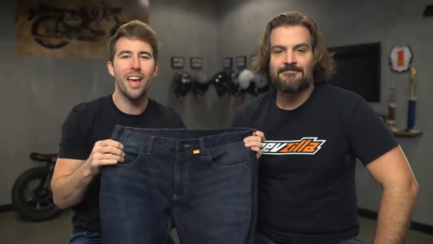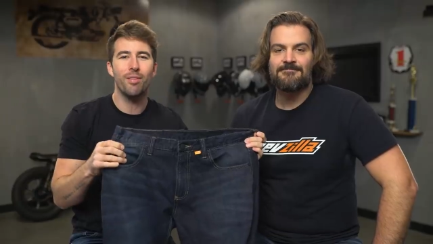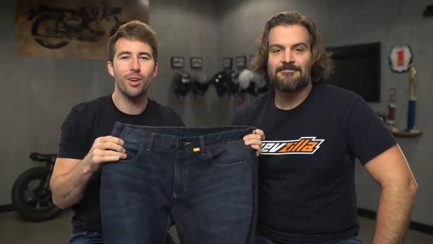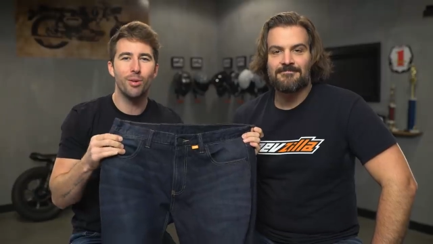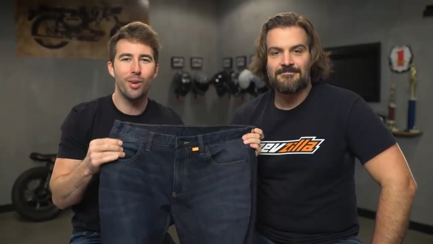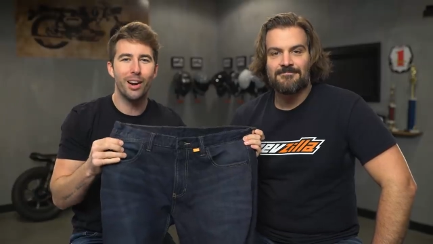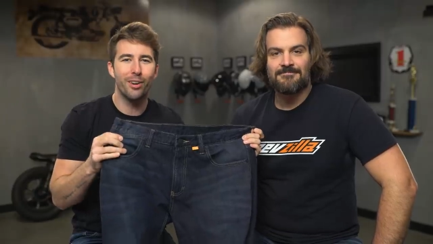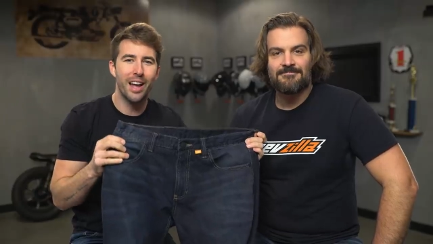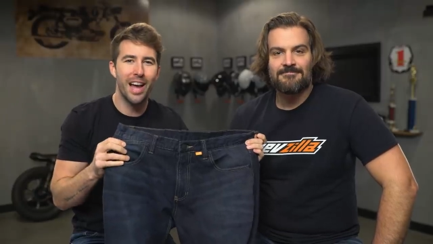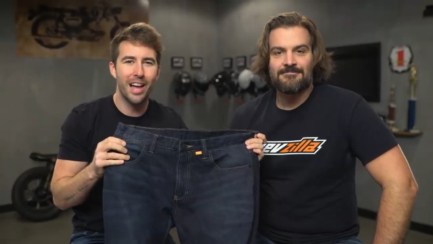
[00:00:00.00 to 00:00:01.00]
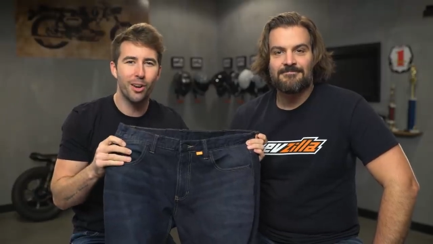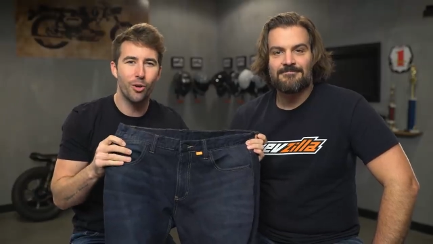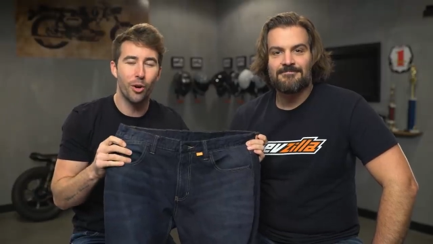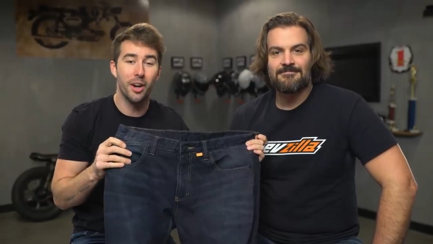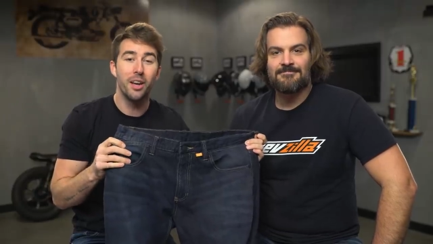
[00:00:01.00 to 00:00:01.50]
Speaker 1: the Every Rider
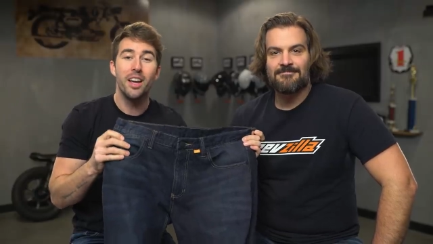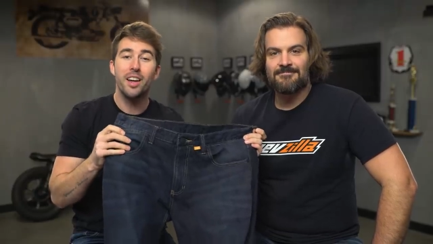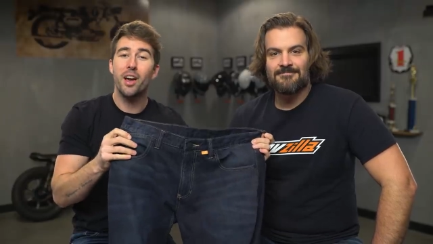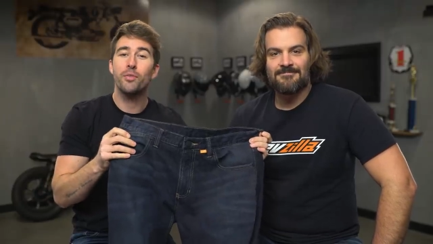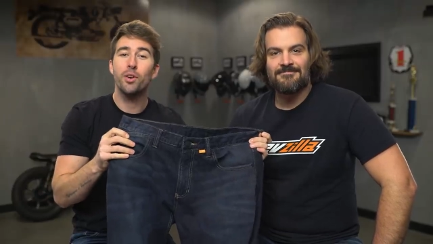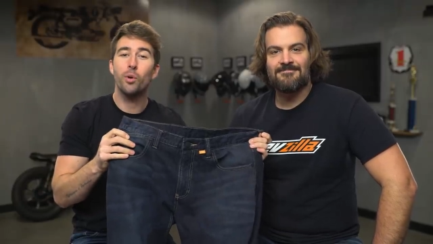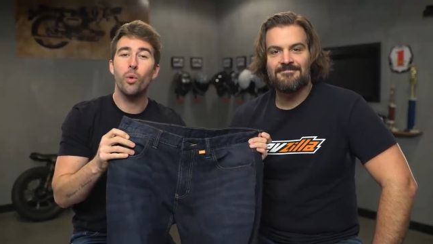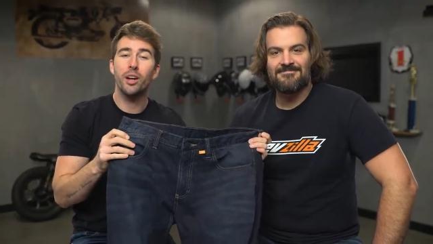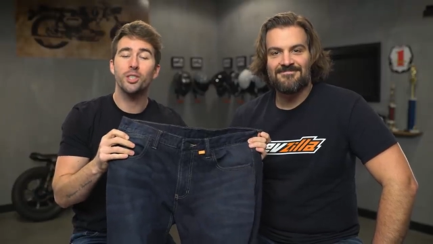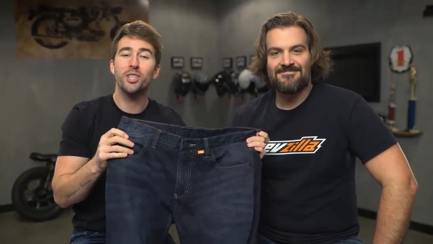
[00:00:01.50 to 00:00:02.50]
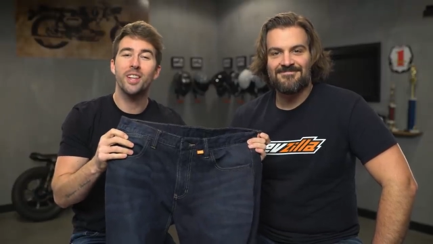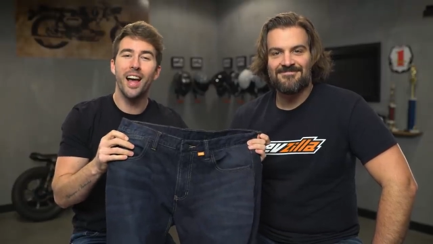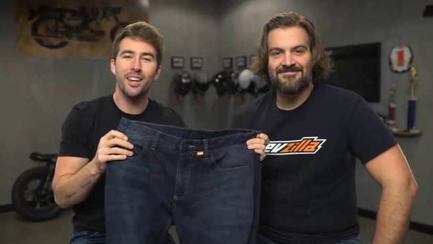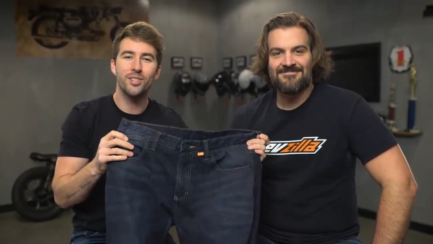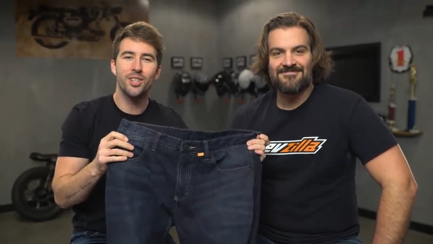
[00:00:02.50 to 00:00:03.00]
category. Now if you were watching
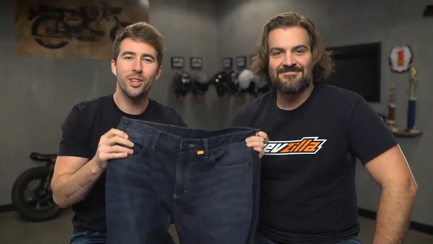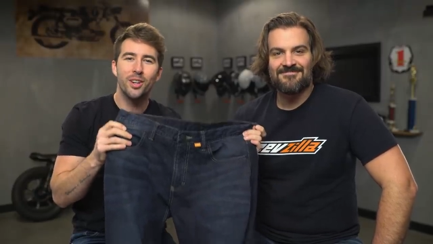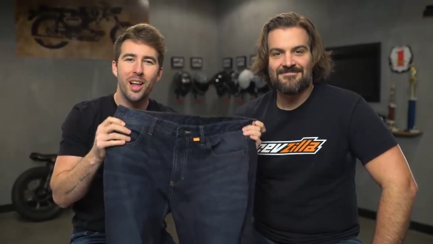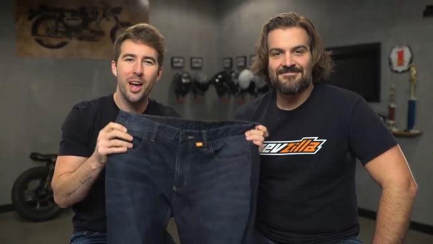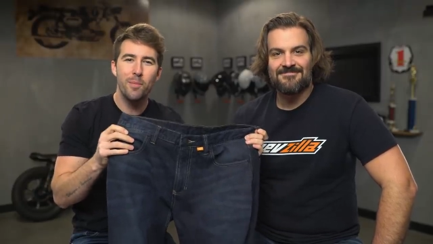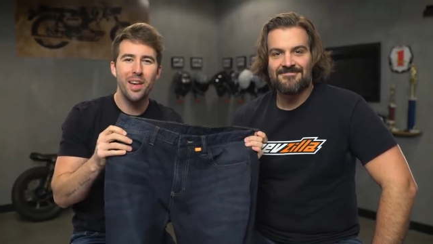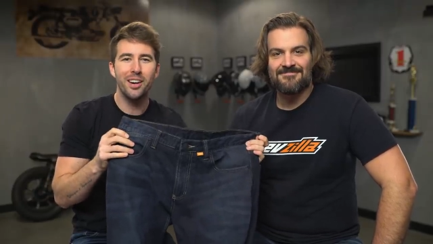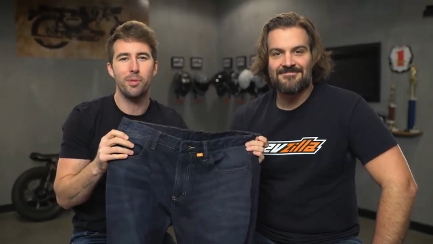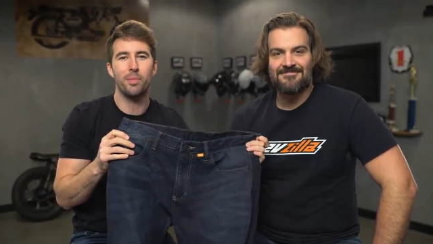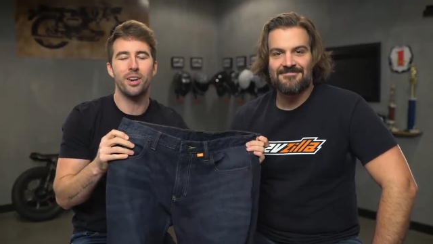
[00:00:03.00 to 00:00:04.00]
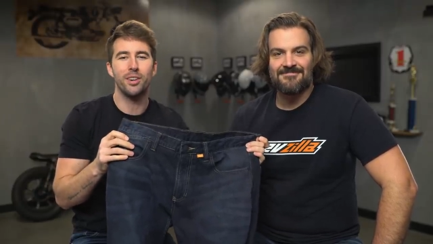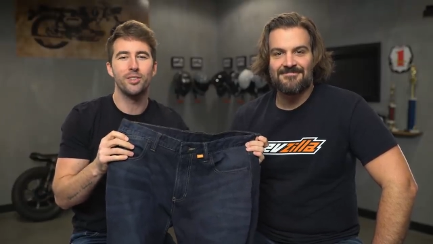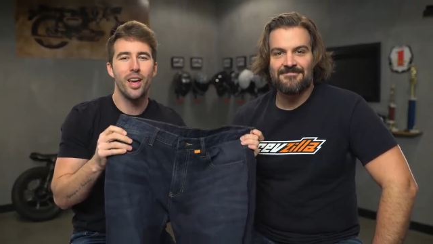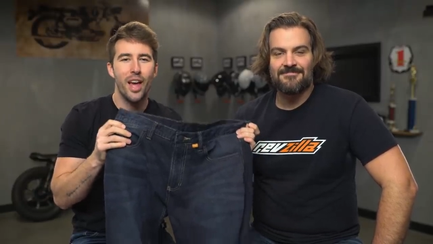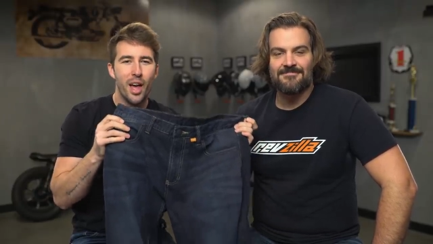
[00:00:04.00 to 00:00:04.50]
last year, Klim made an
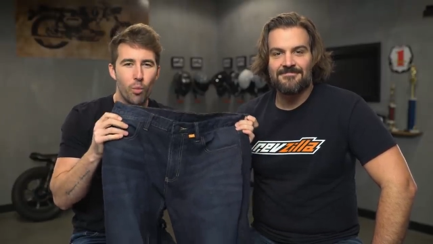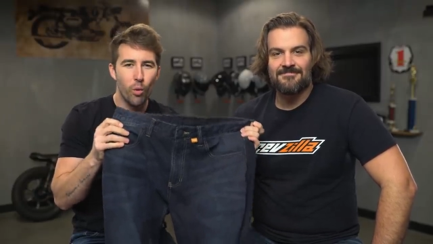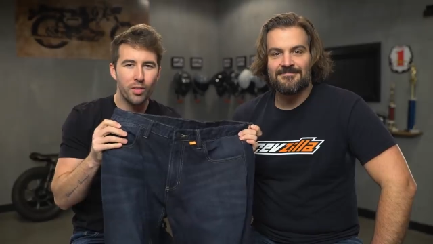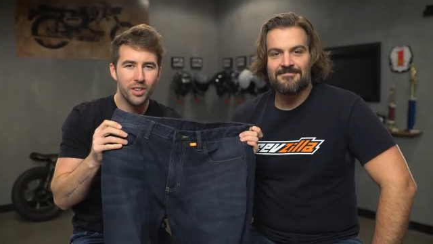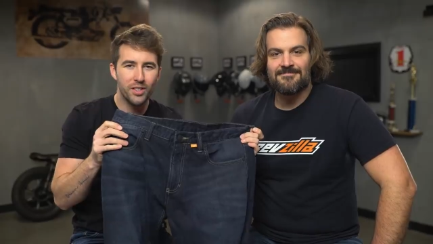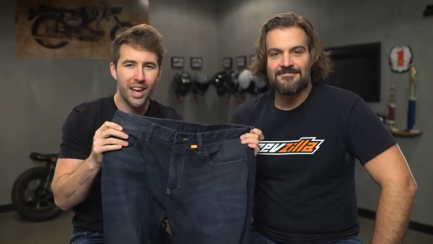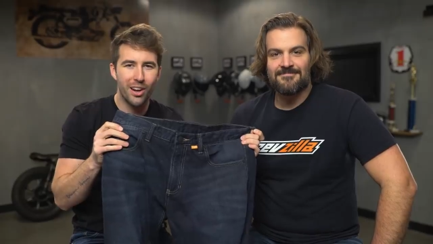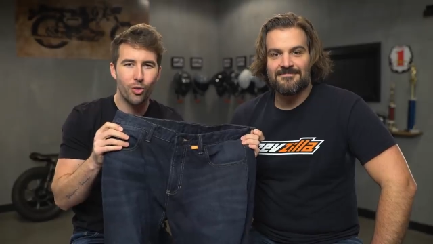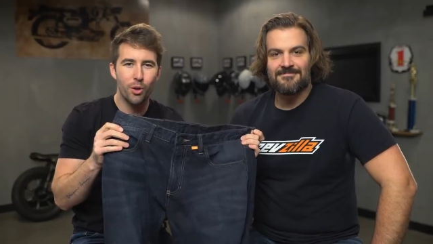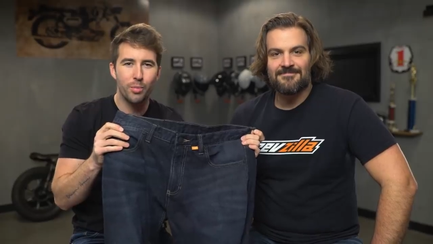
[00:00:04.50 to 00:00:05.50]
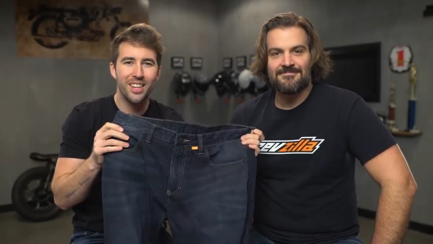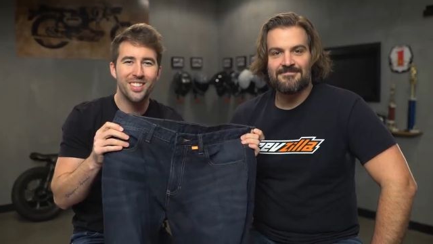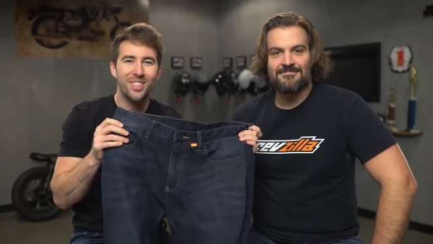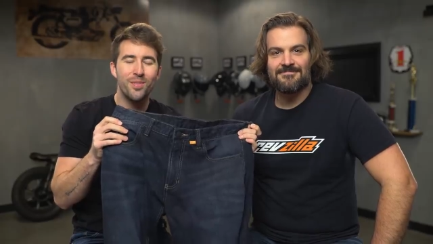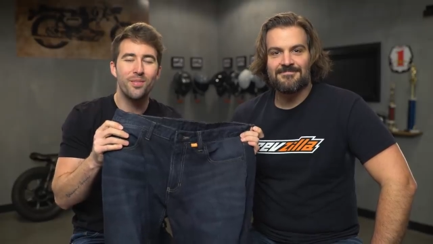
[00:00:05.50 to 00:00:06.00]
appearance and won this category
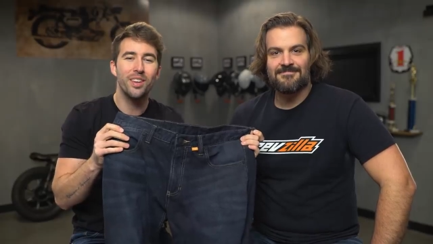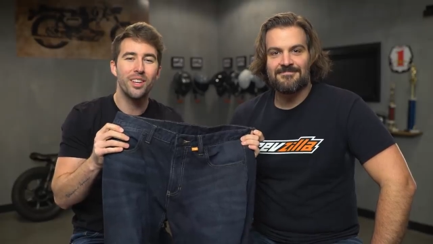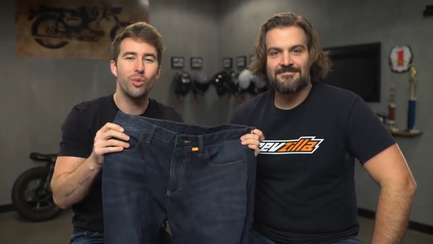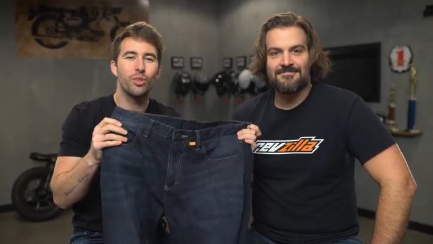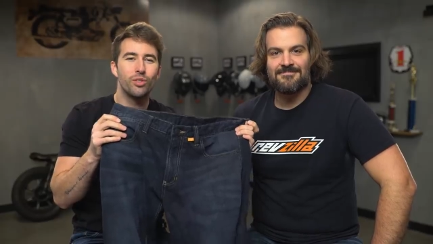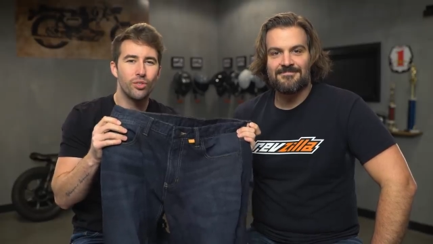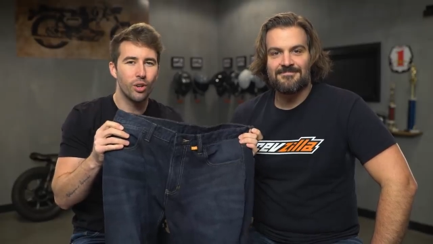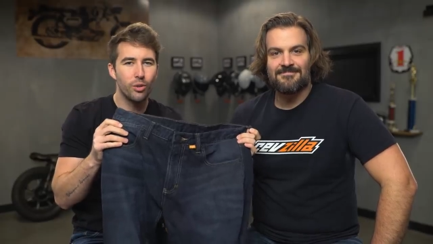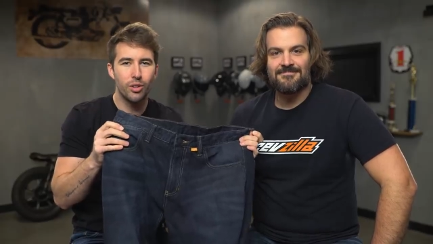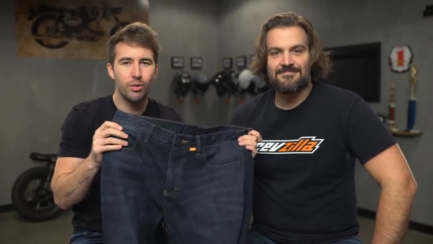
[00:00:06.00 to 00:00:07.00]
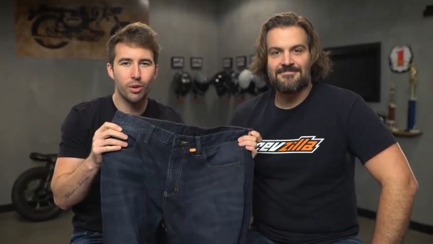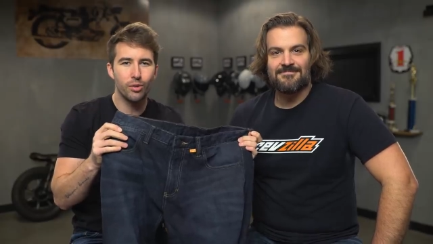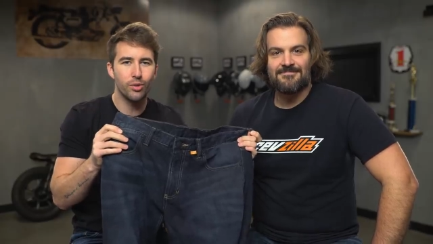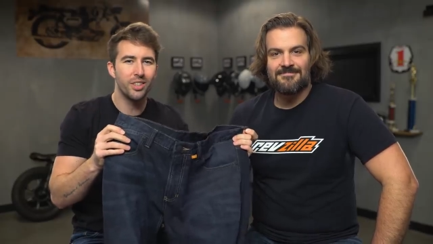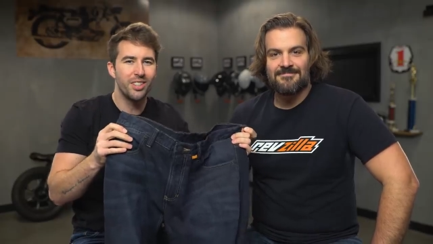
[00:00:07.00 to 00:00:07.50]
because the fit was so universal.